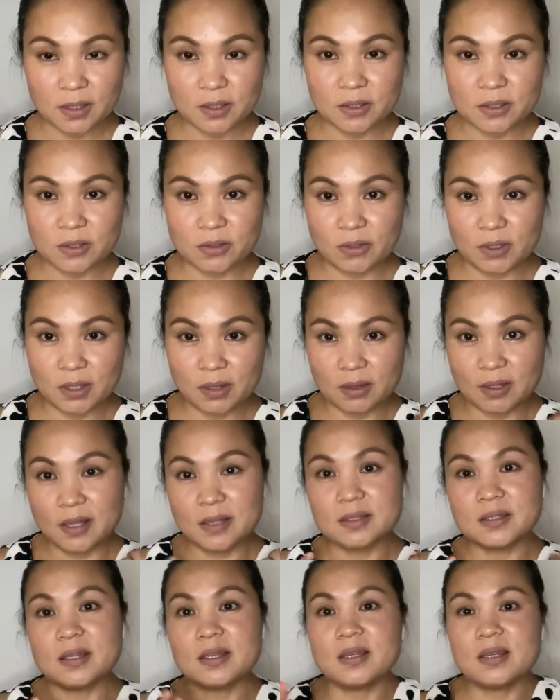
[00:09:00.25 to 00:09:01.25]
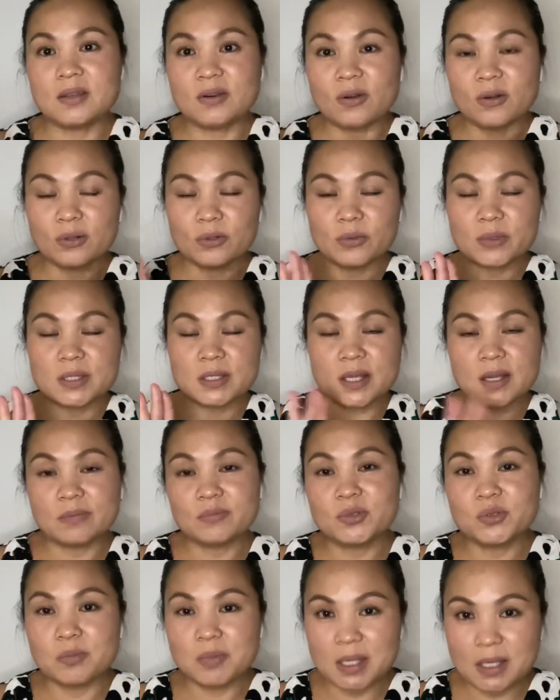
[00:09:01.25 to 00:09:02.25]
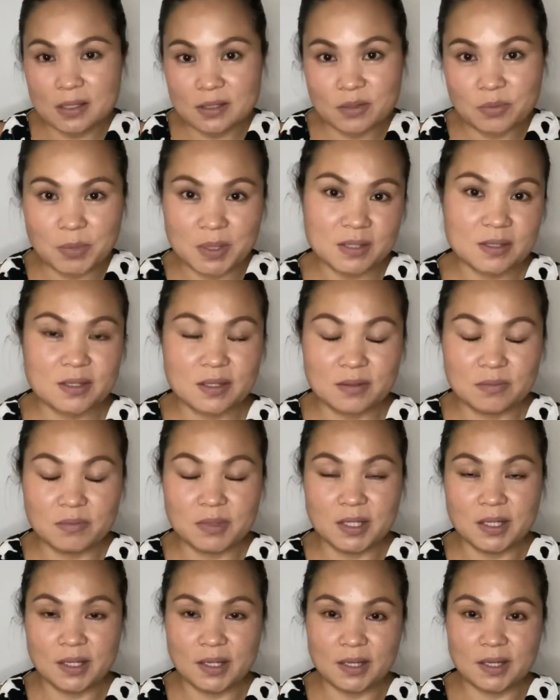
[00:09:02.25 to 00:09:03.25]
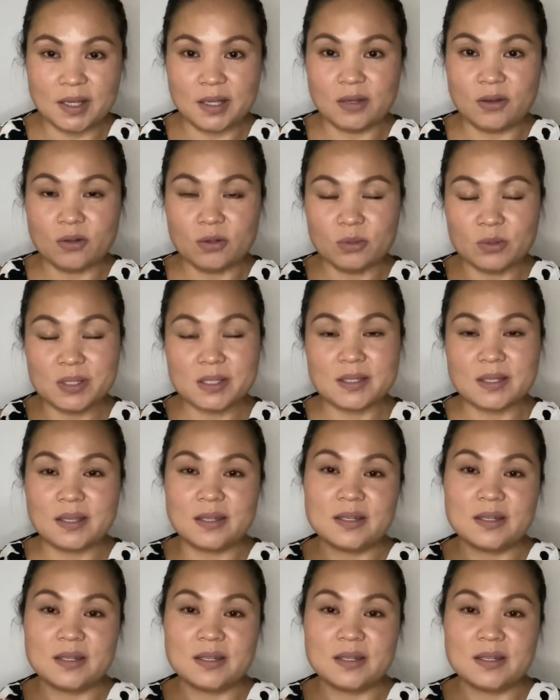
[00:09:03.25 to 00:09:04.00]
So it doesn't always have to be expensive, like I always said.